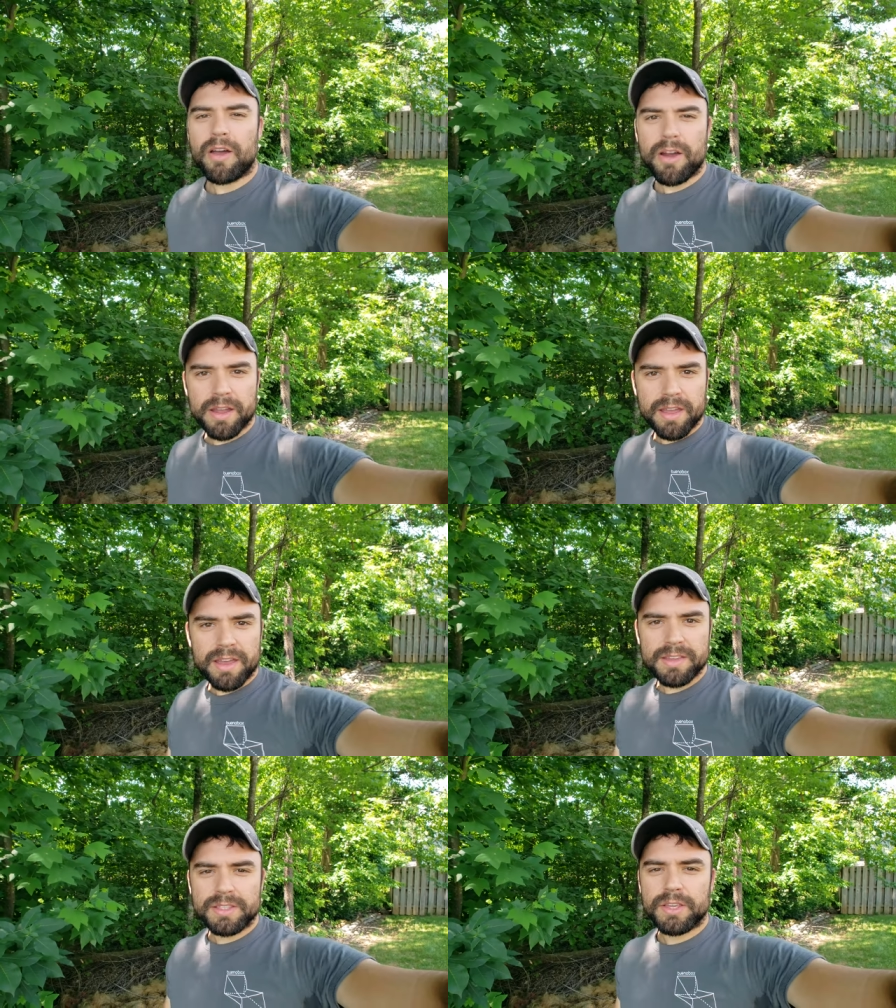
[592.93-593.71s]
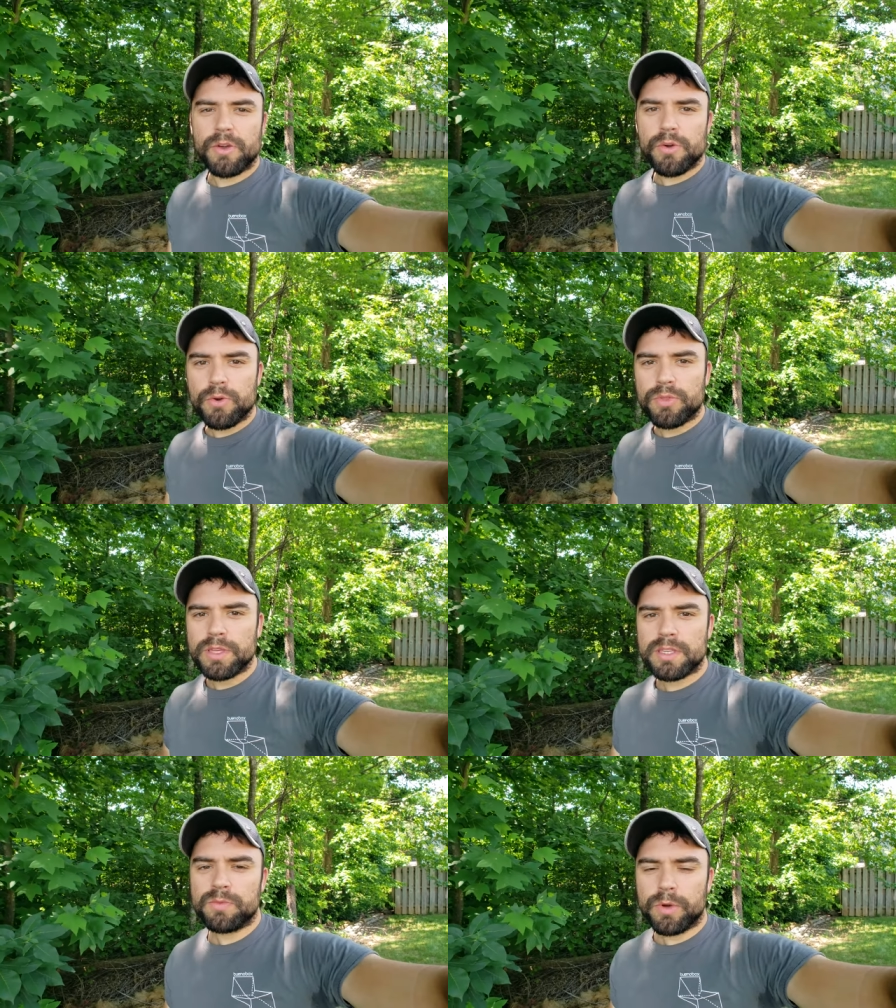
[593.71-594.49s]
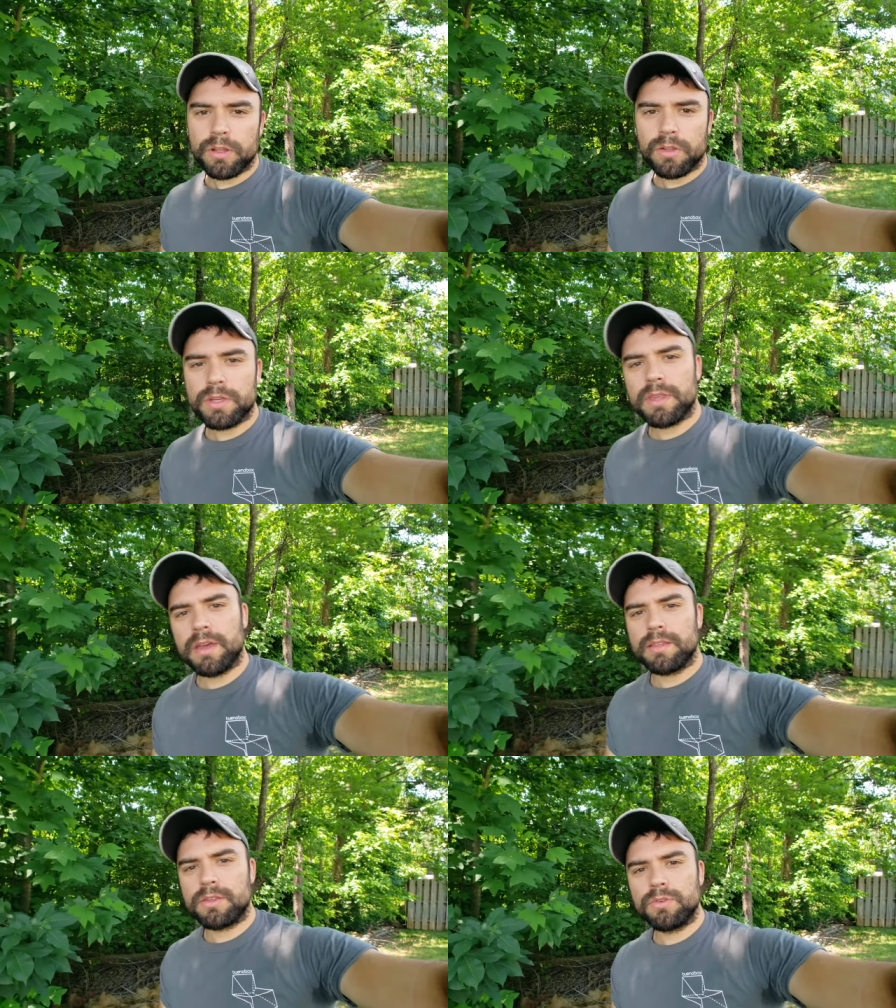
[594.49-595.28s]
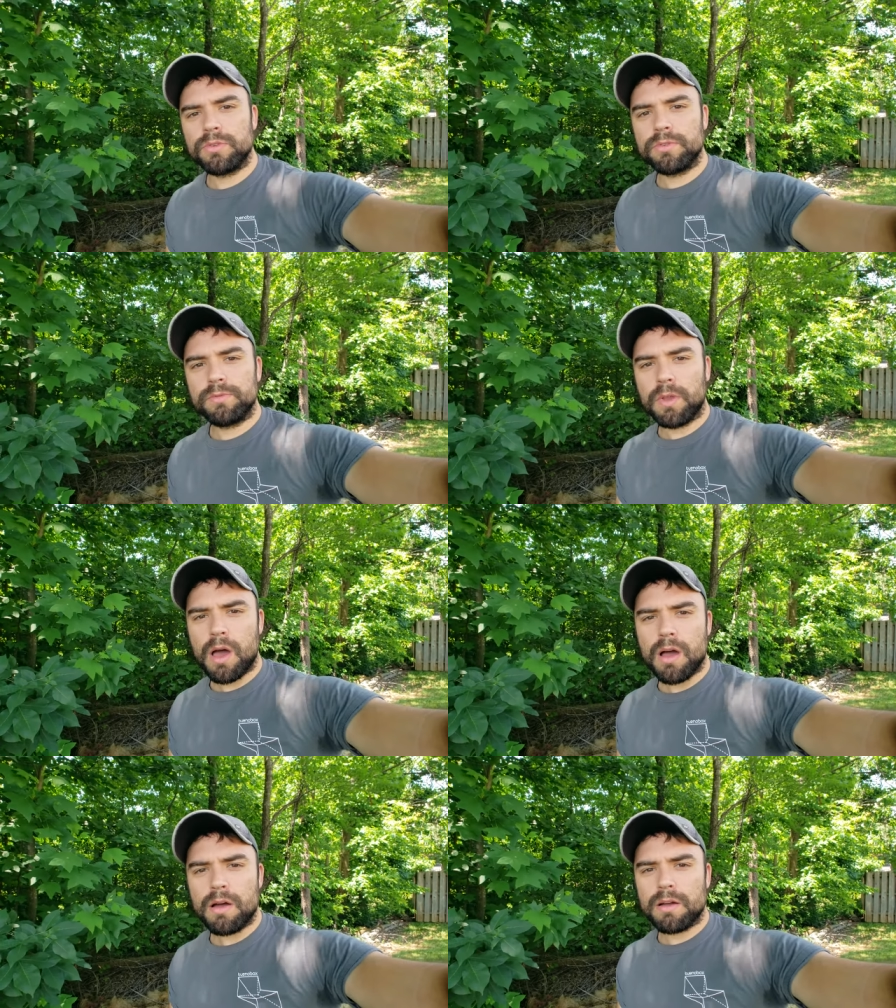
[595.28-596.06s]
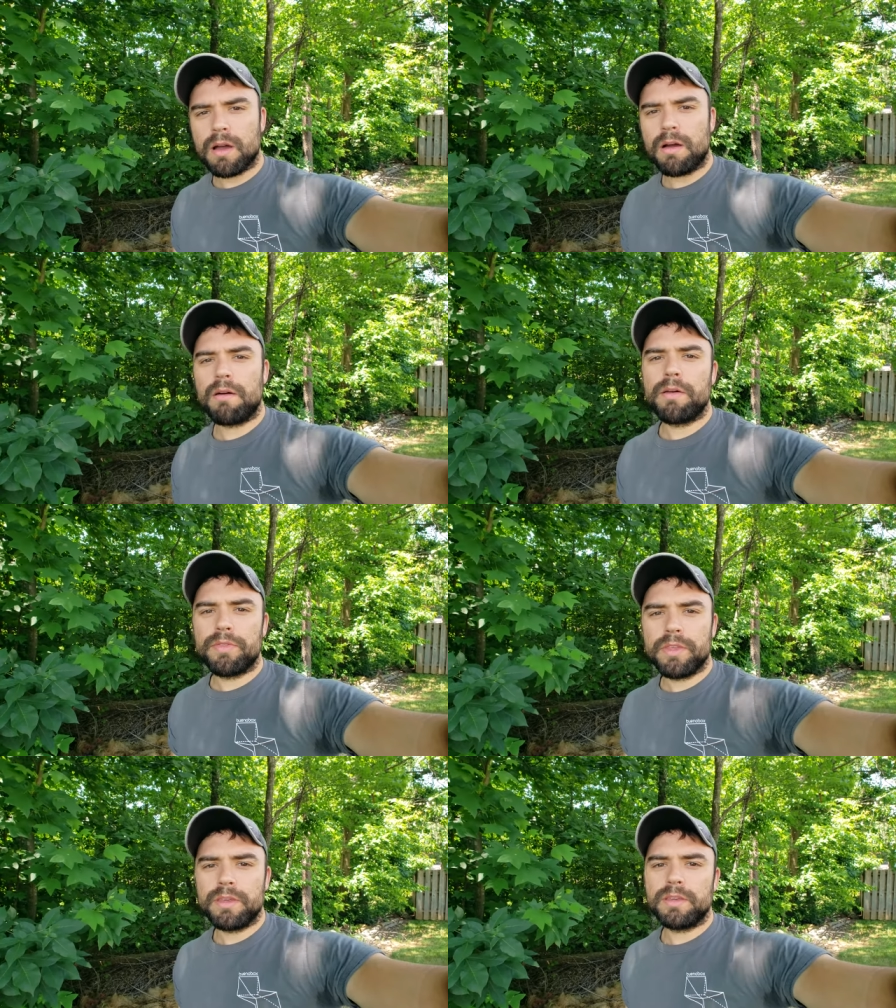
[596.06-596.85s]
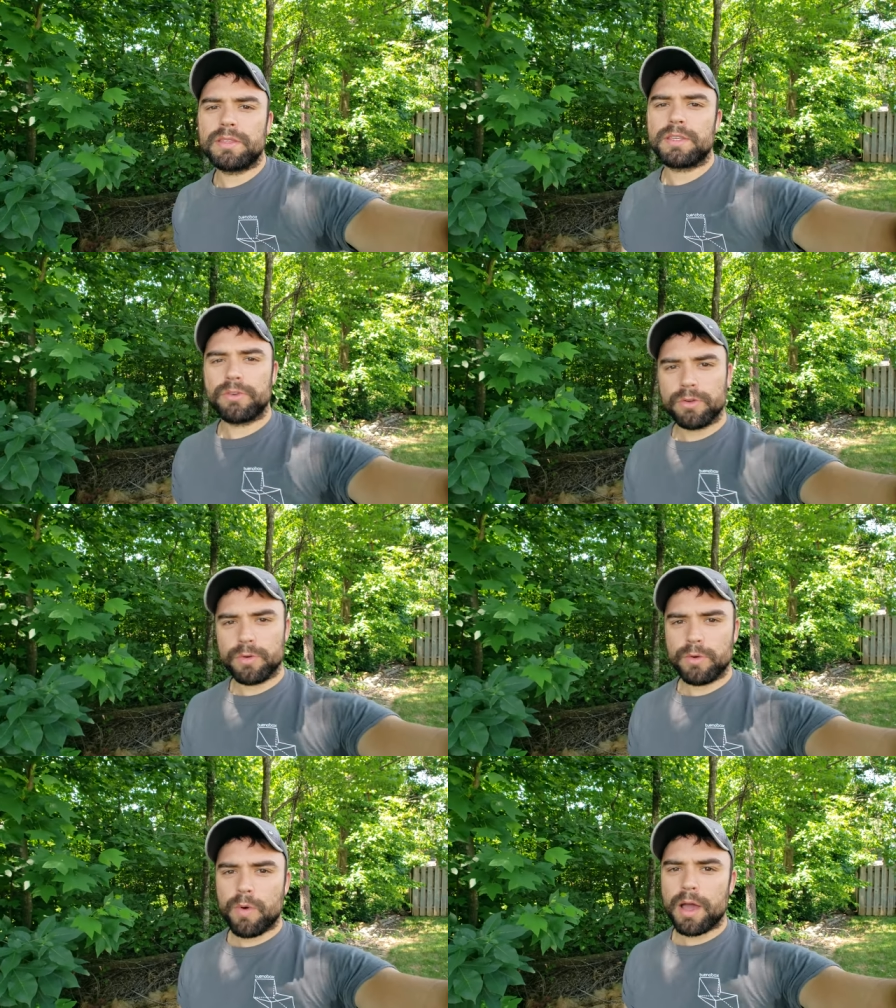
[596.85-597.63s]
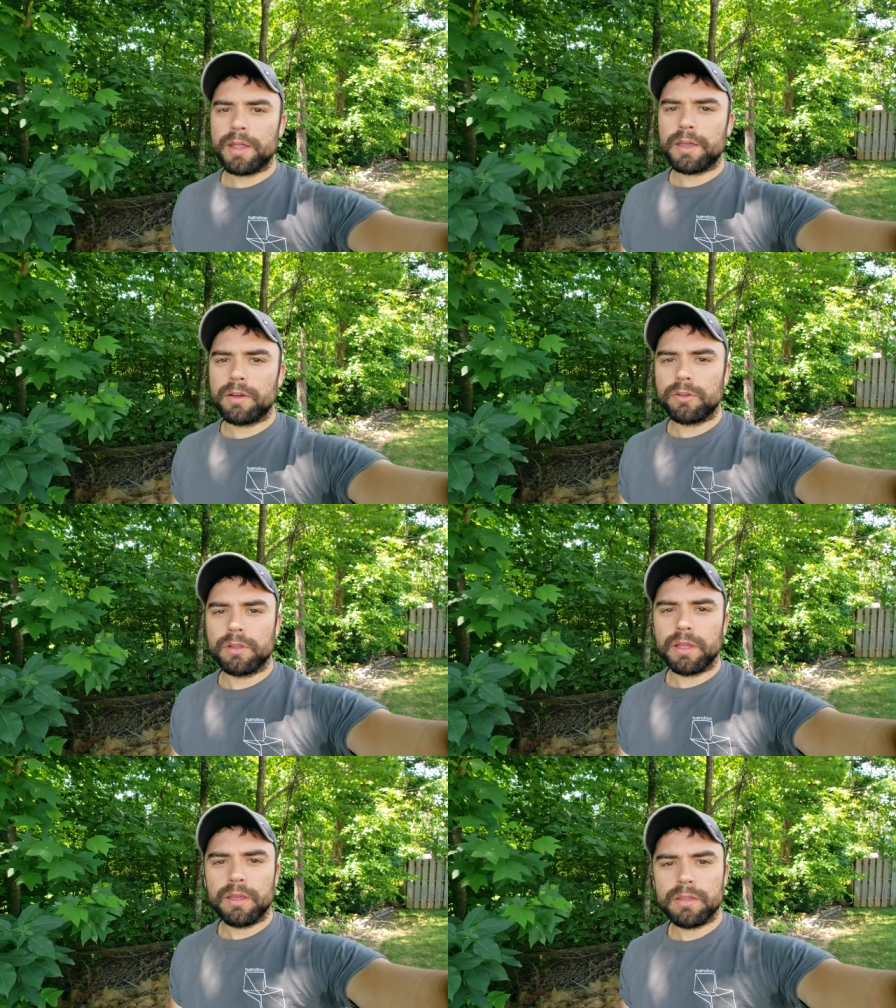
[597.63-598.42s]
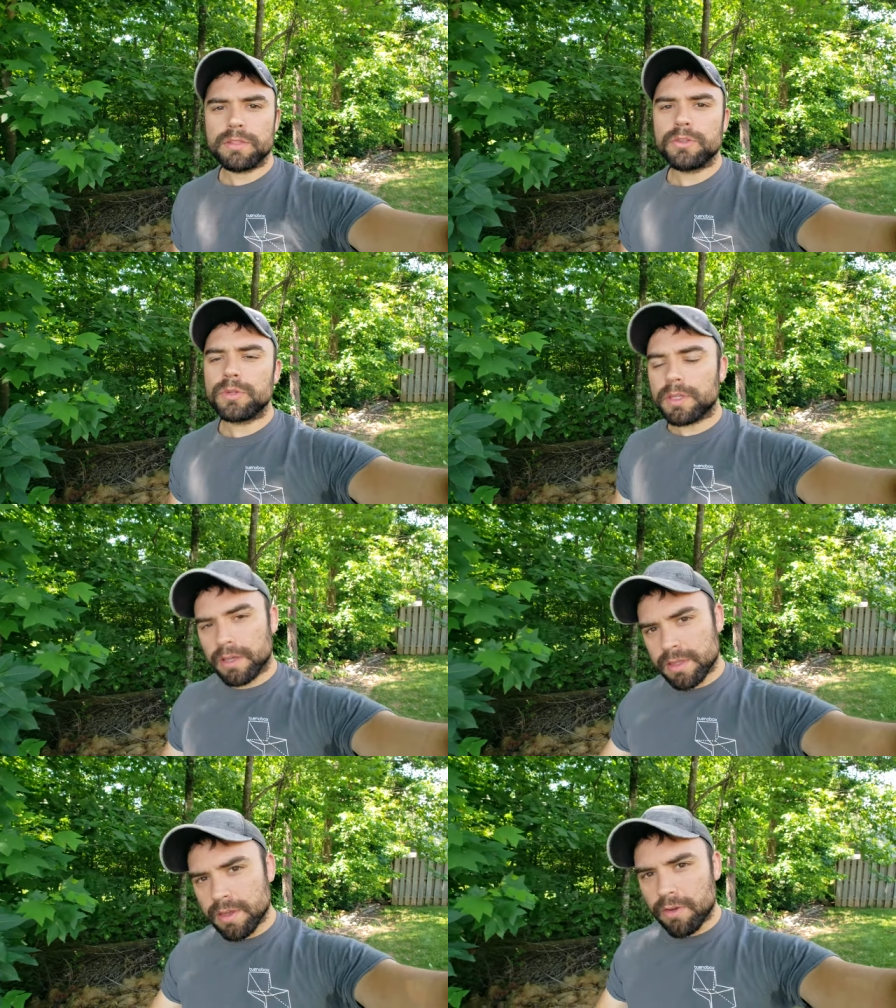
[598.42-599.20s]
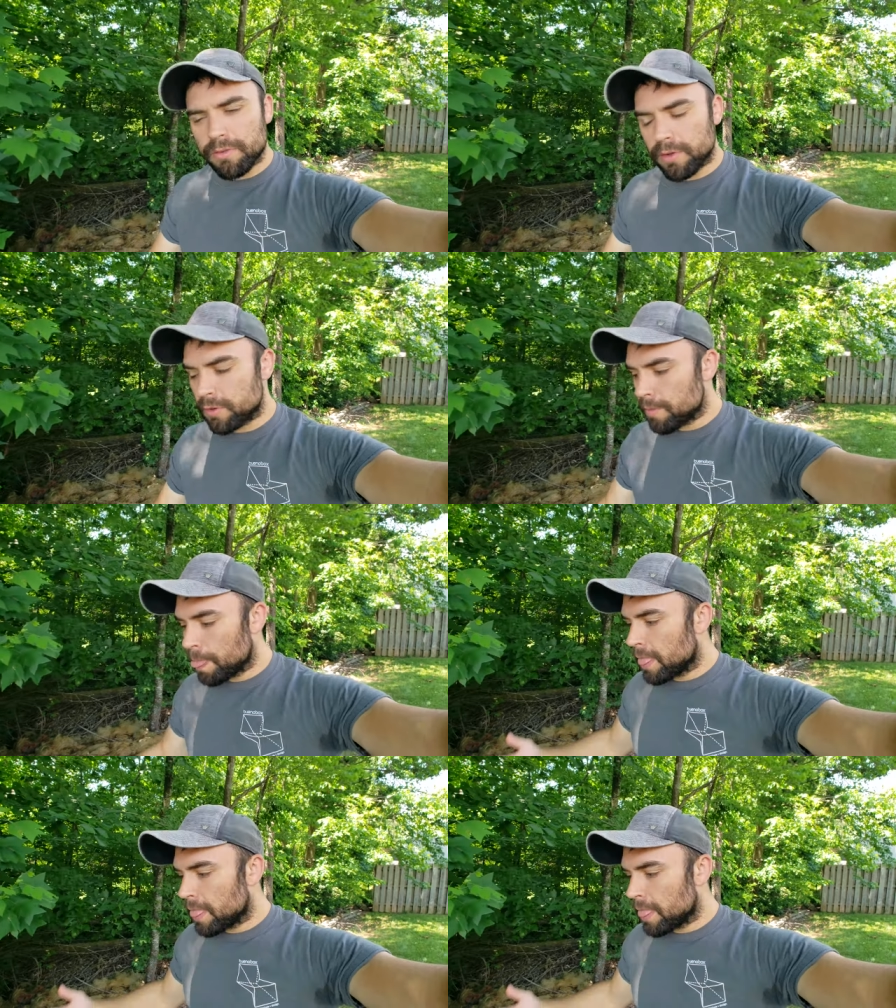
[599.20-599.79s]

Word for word: Alright guys, so this is what it looks like to vlog on the Sirui wide-angle lens using a cell phone.